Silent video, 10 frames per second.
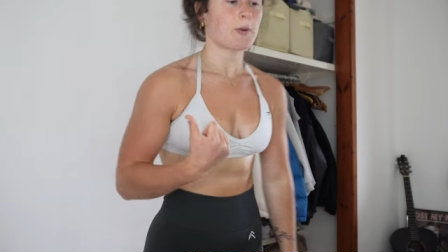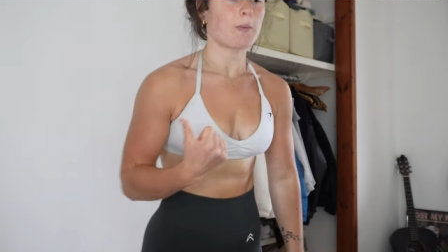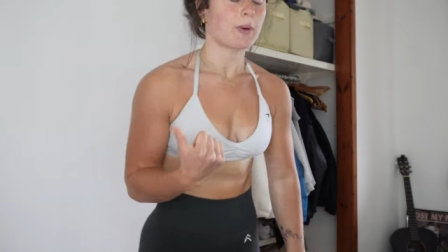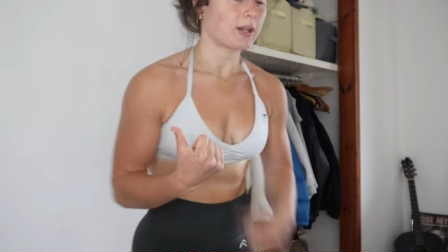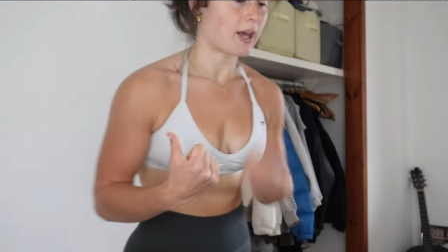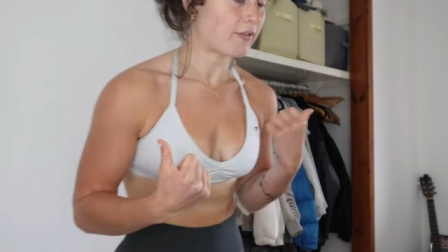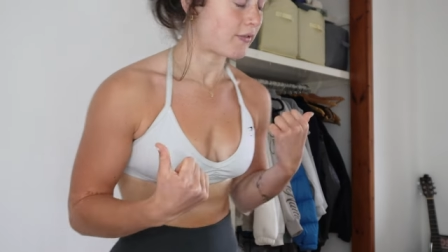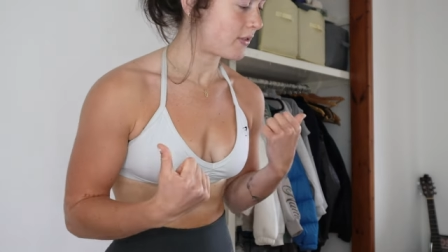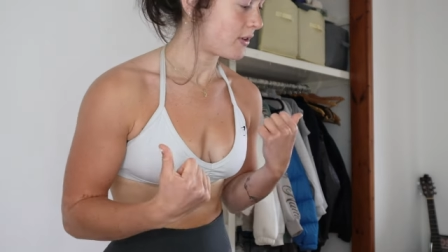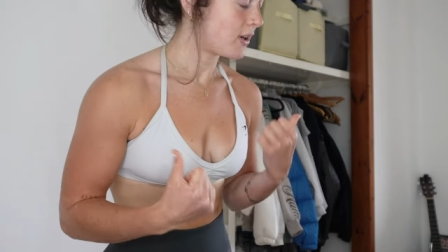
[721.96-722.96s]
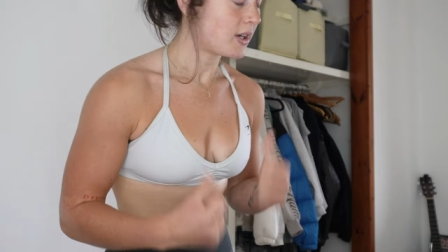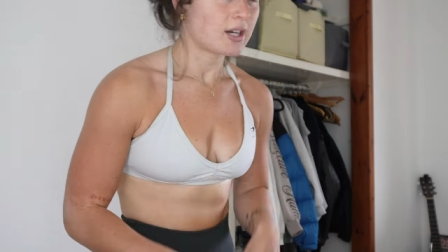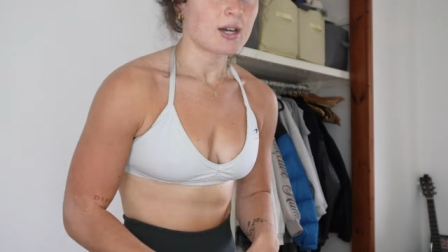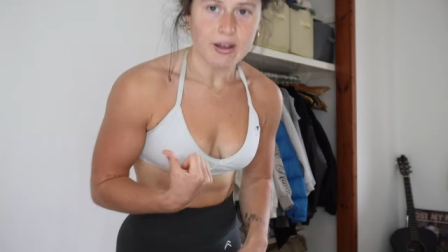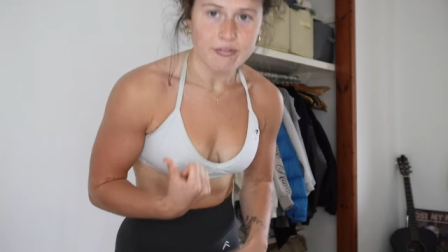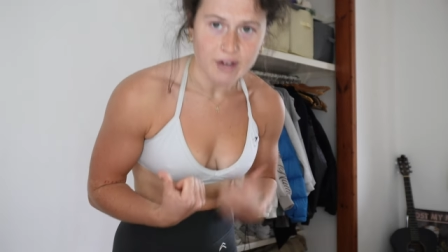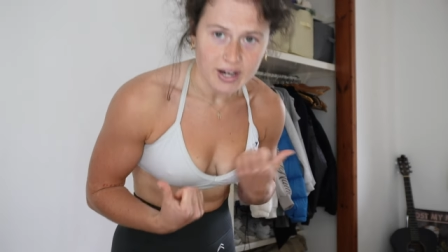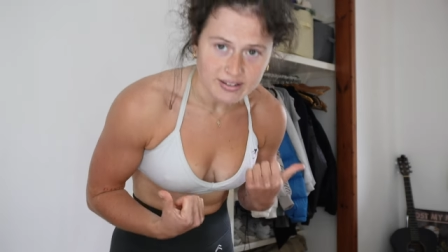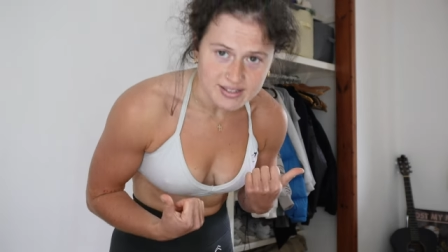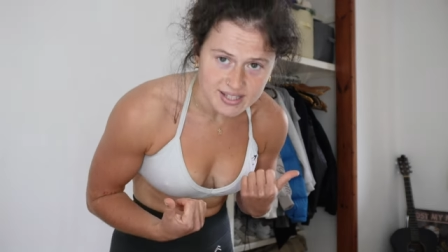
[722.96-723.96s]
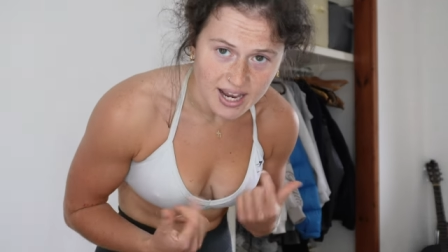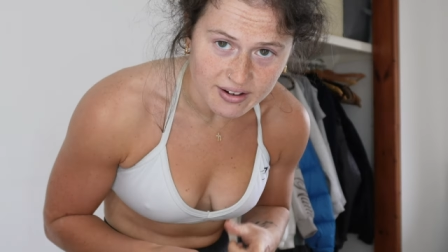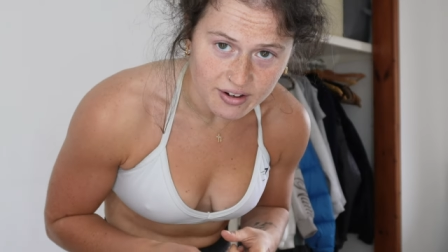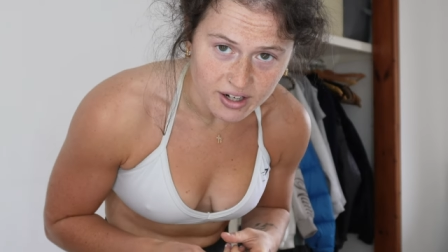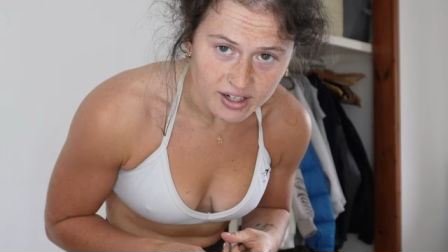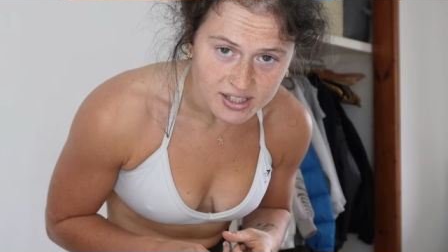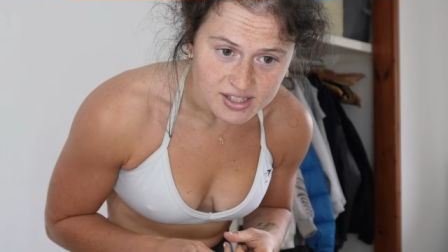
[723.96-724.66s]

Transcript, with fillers: popping out left, right and centre.